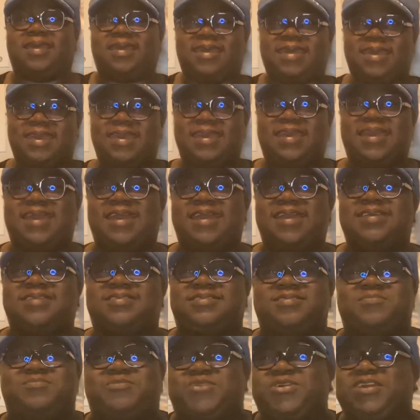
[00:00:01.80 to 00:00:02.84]
Hey guys,
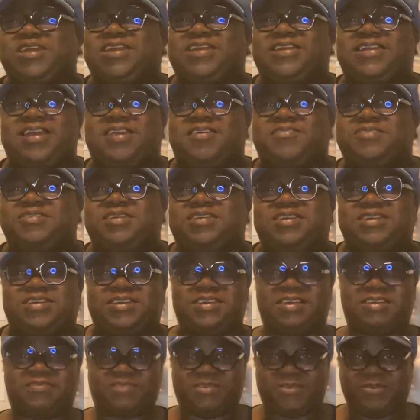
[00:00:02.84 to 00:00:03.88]
good morning, good afternoon,
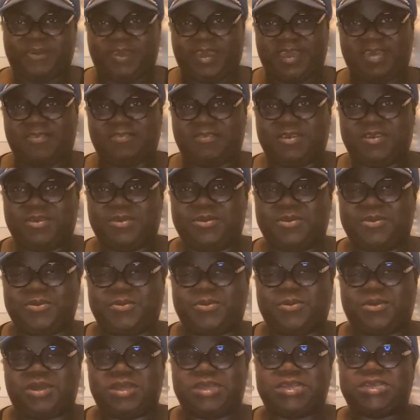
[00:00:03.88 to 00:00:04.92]
good evening, wherever you are
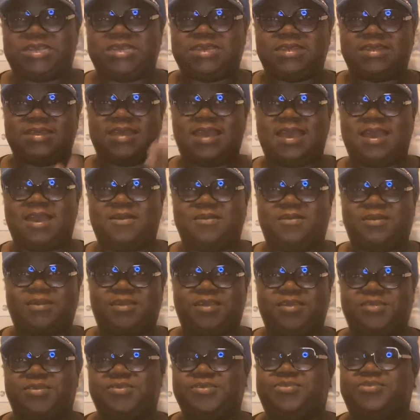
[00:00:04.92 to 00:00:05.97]
watching. How are
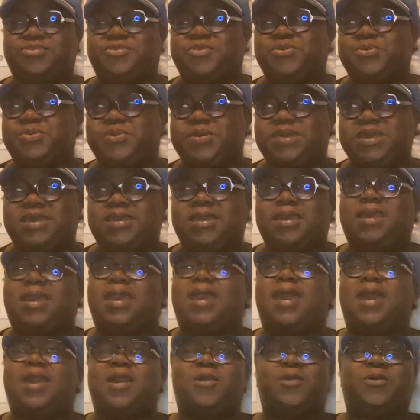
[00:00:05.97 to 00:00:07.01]
you doing?
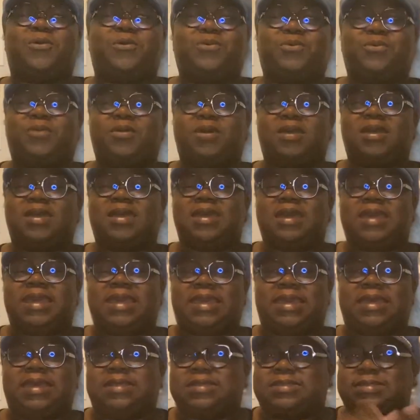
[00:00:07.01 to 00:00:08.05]
How
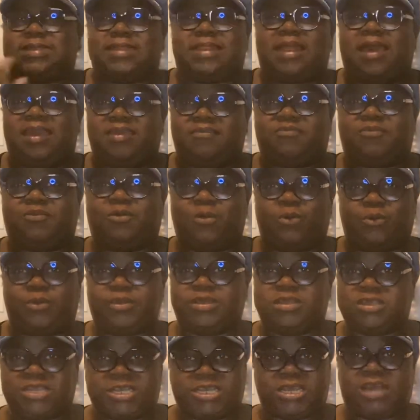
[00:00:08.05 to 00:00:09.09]
is life
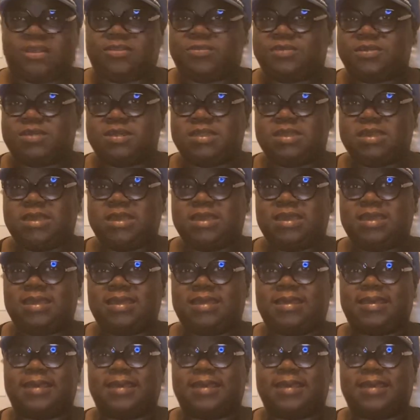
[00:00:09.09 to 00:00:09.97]
going generally?